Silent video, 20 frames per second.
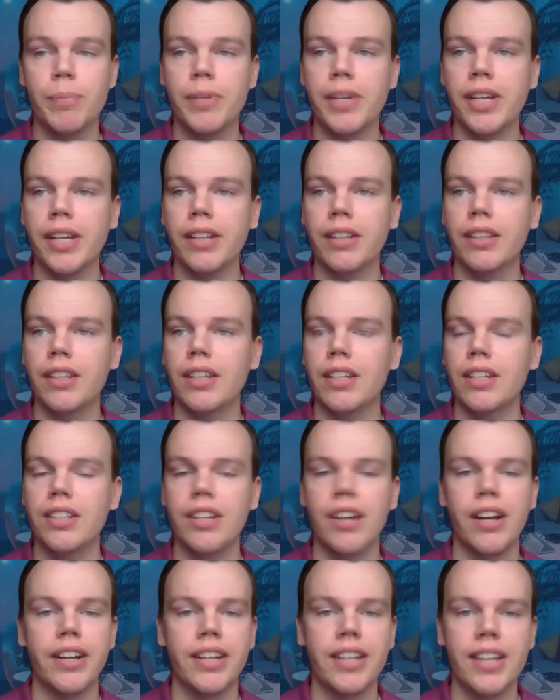being the
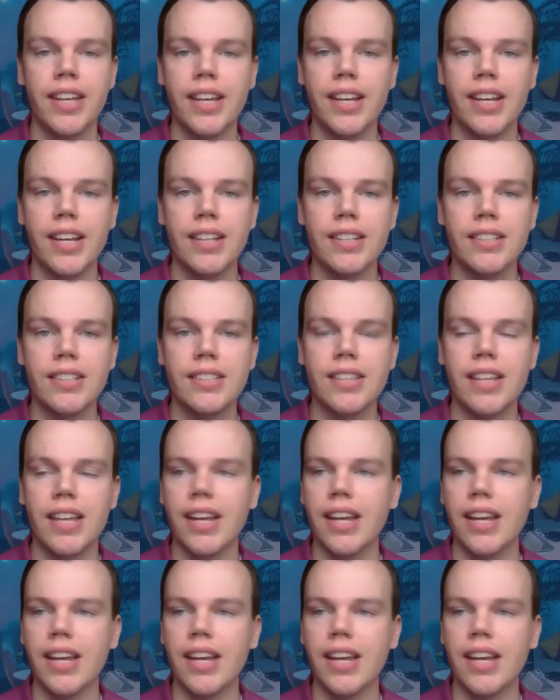young kids